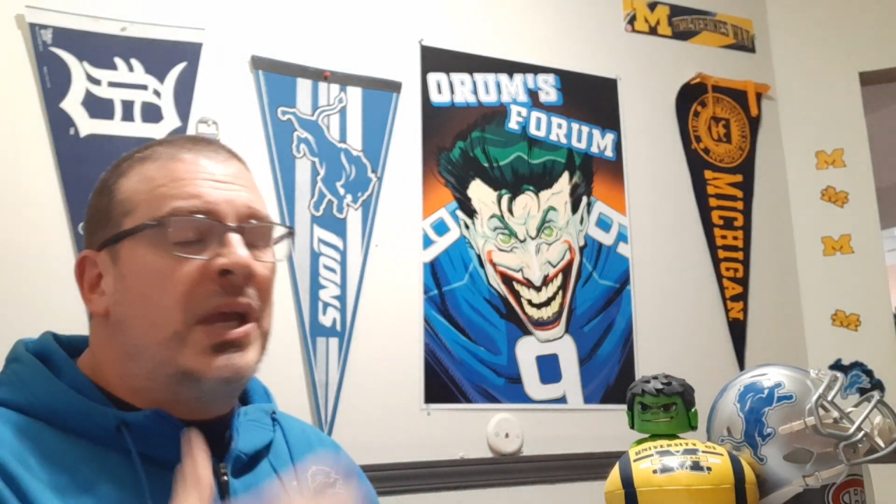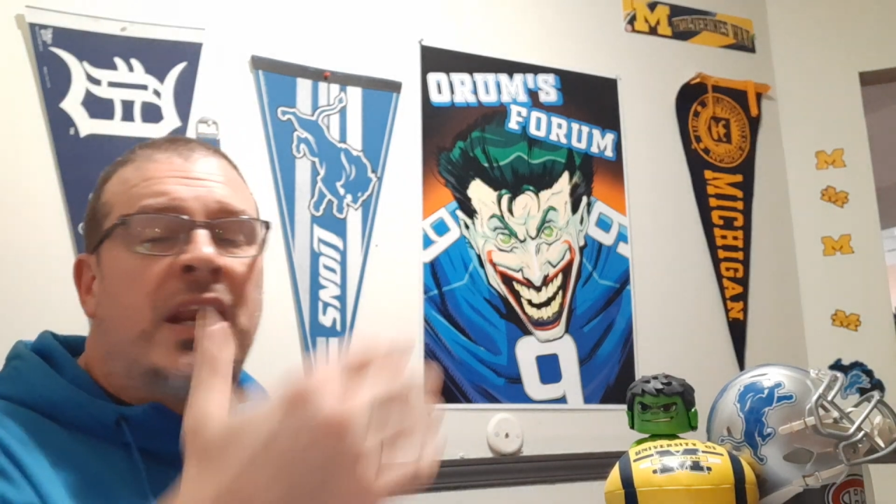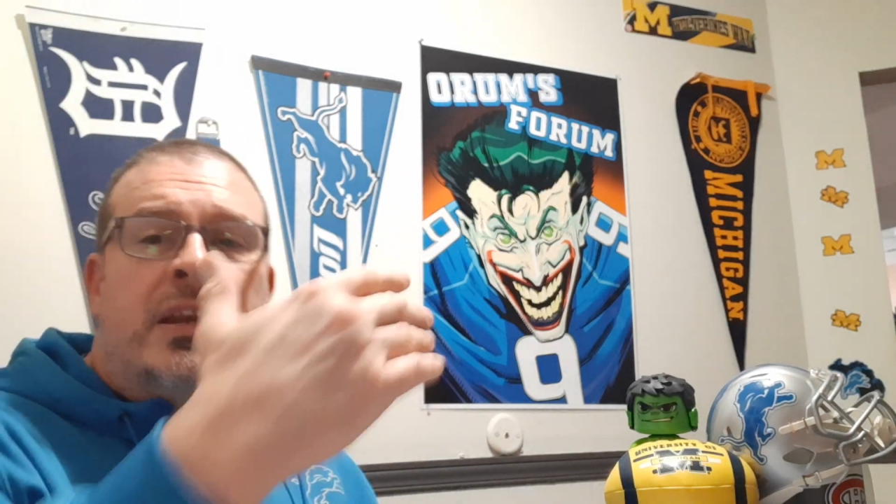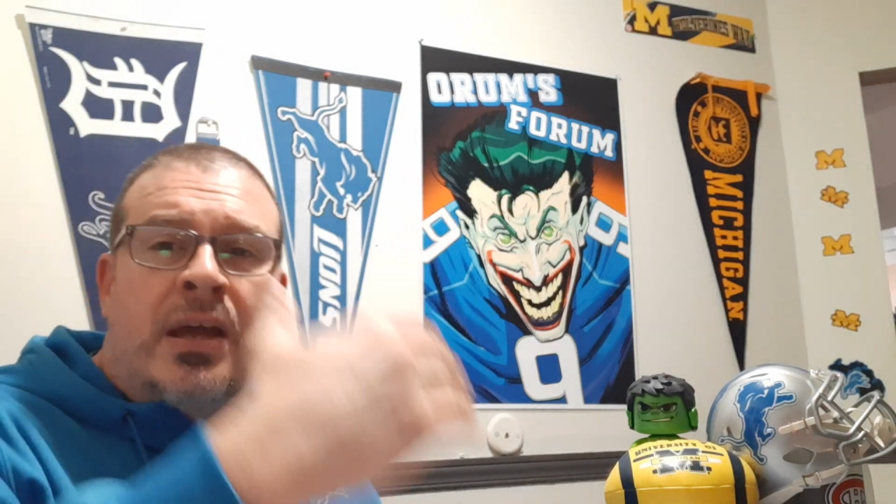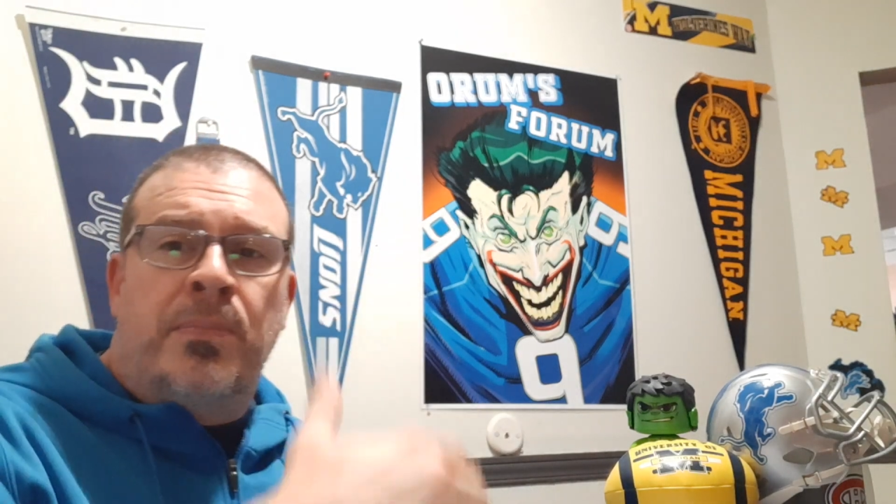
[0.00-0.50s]
we
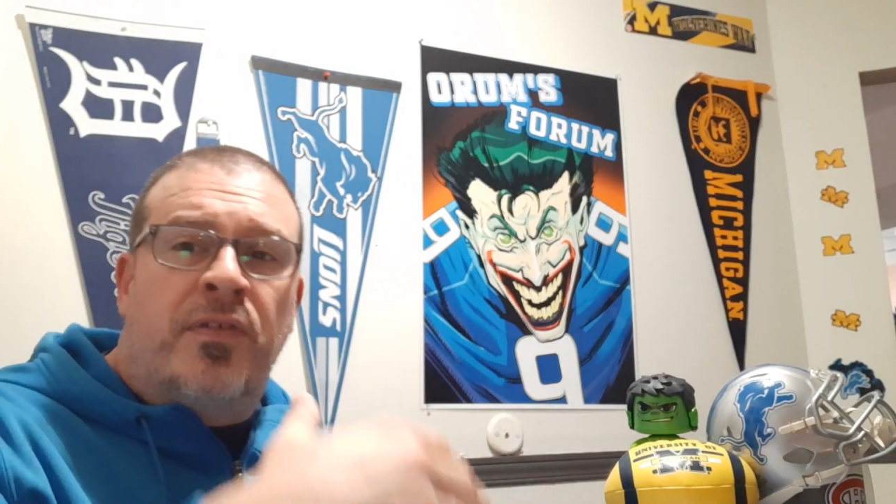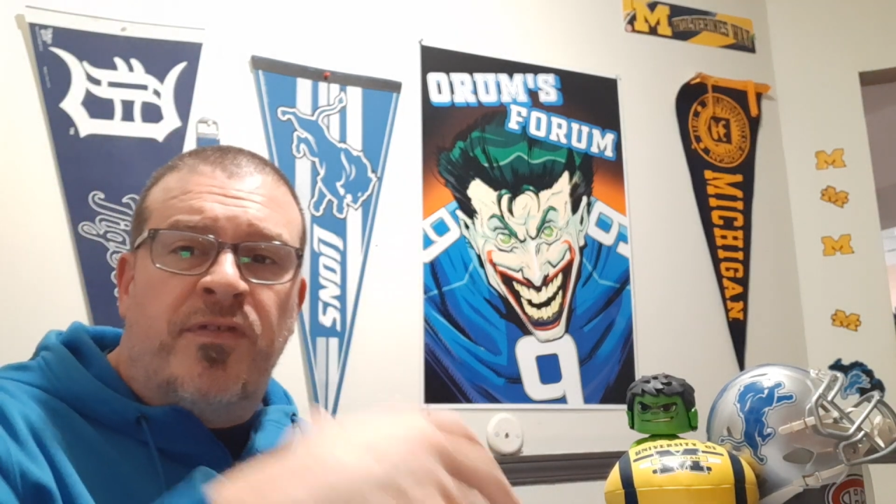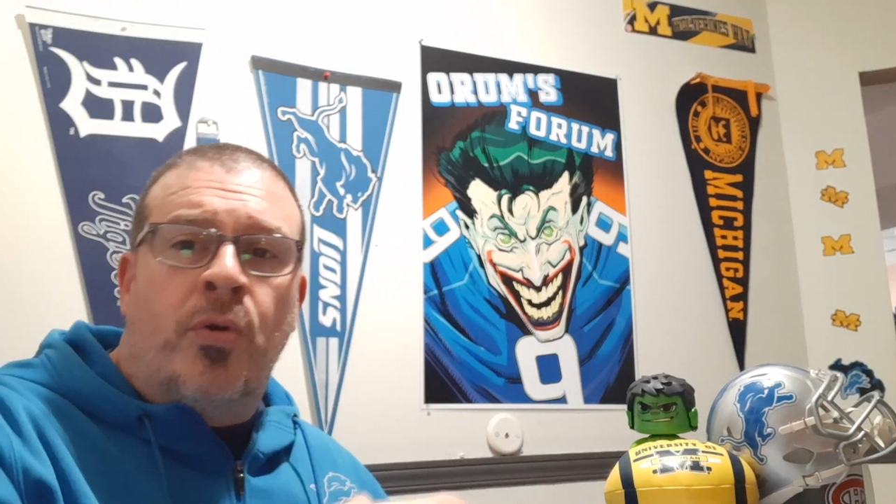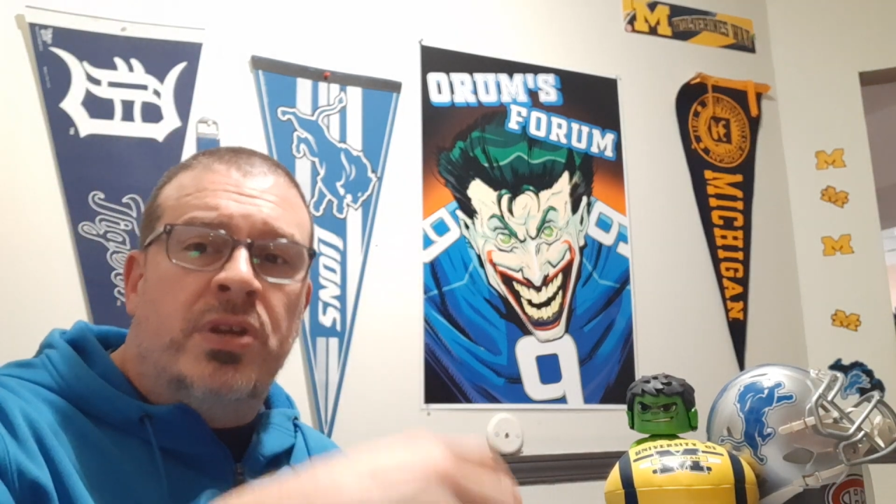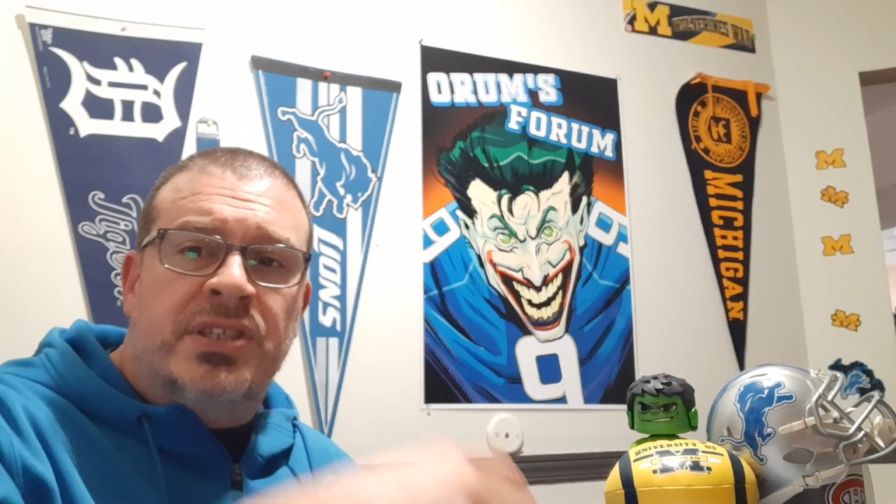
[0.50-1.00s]
got a number
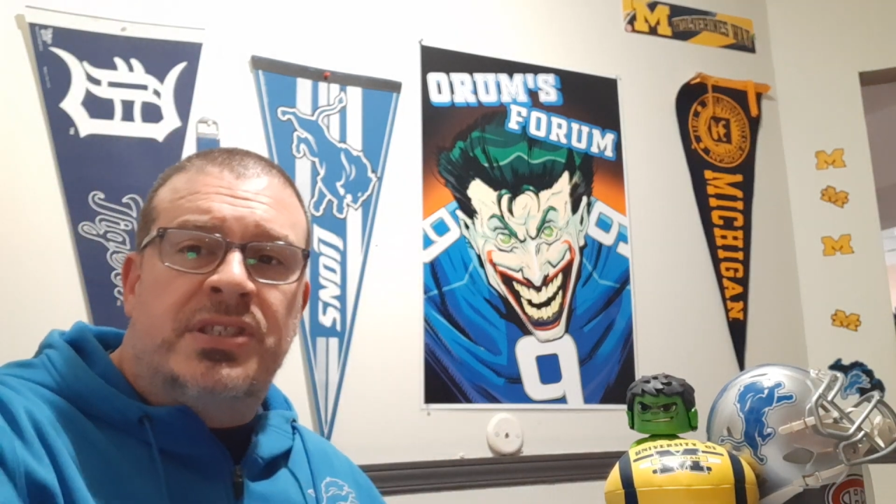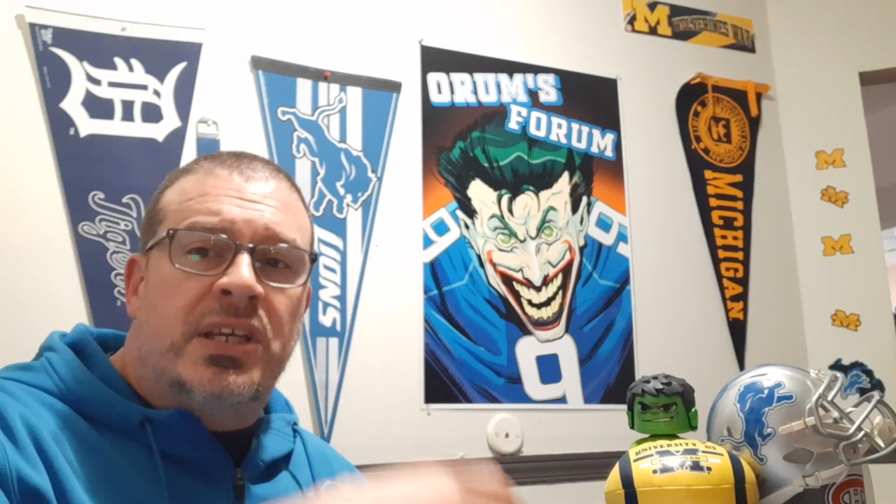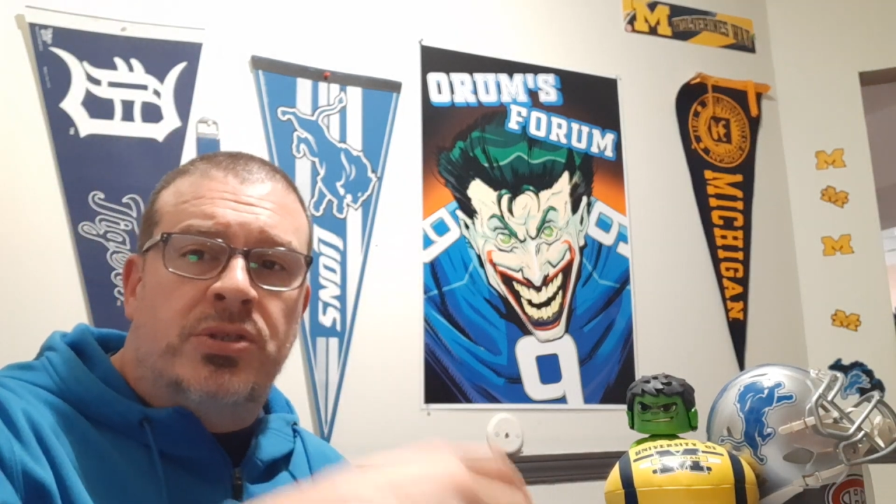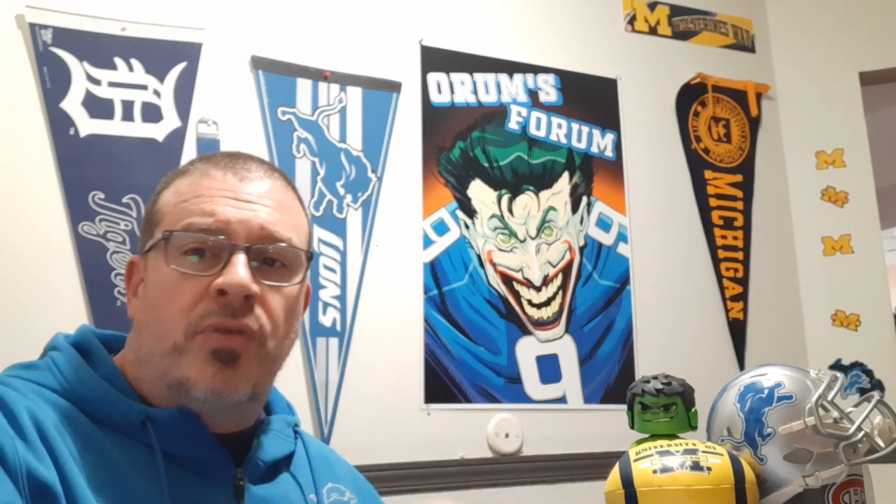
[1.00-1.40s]
46